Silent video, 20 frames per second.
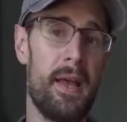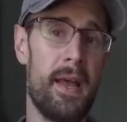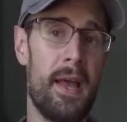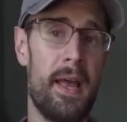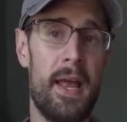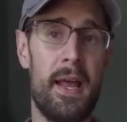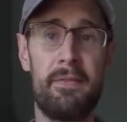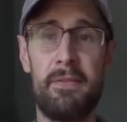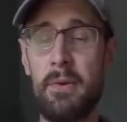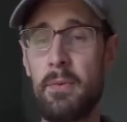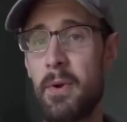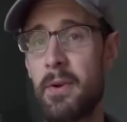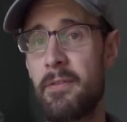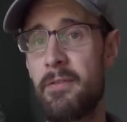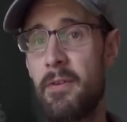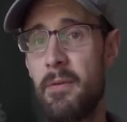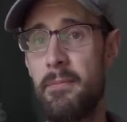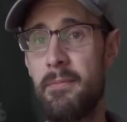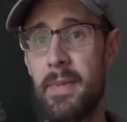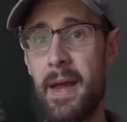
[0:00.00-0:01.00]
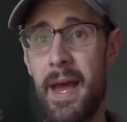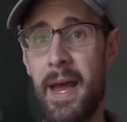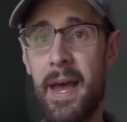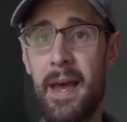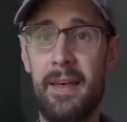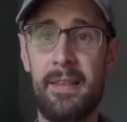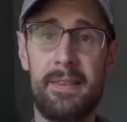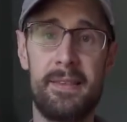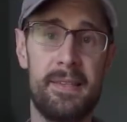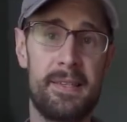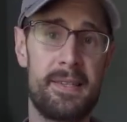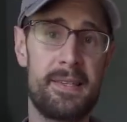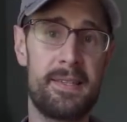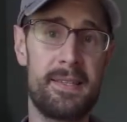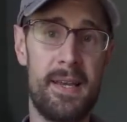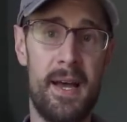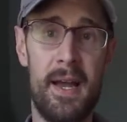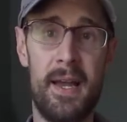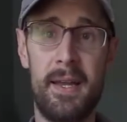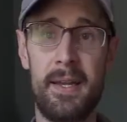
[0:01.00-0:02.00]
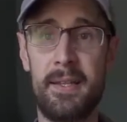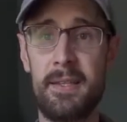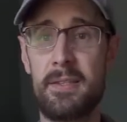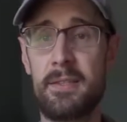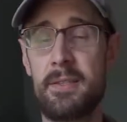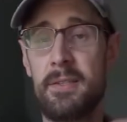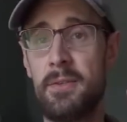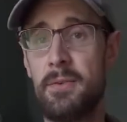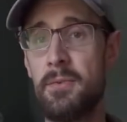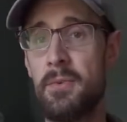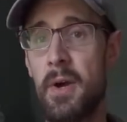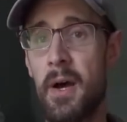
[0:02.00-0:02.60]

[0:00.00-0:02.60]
everywhere from math to science to